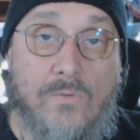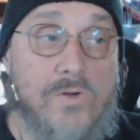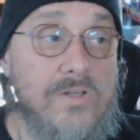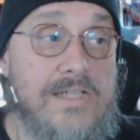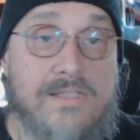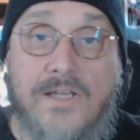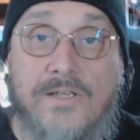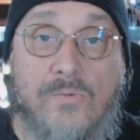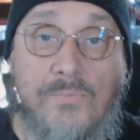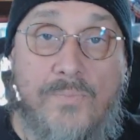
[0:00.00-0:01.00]
Or at least
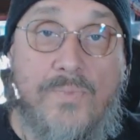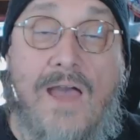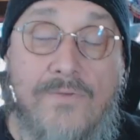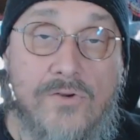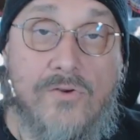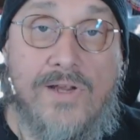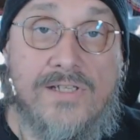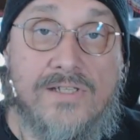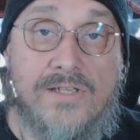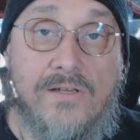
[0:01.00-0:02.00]
you have your
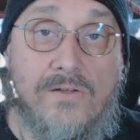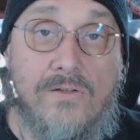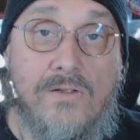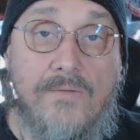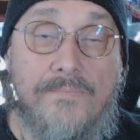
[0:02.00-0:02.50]
great skill,